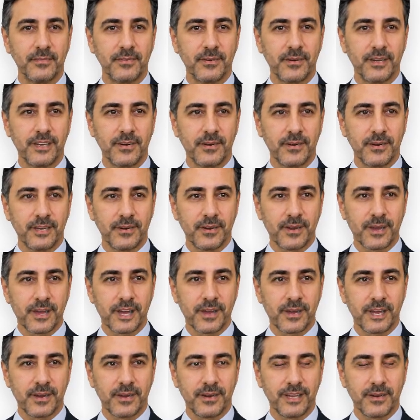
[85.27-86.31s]
Click Add
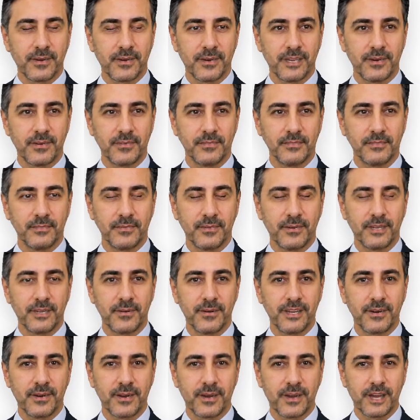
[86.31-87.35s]
Consultation, and
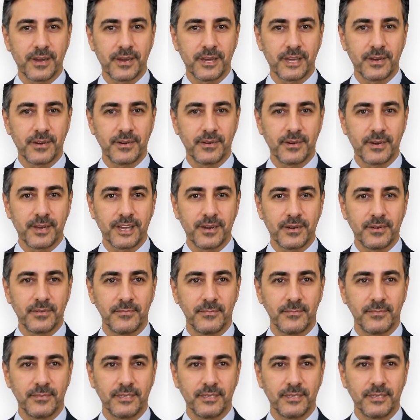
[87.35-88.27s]
pick the consultation type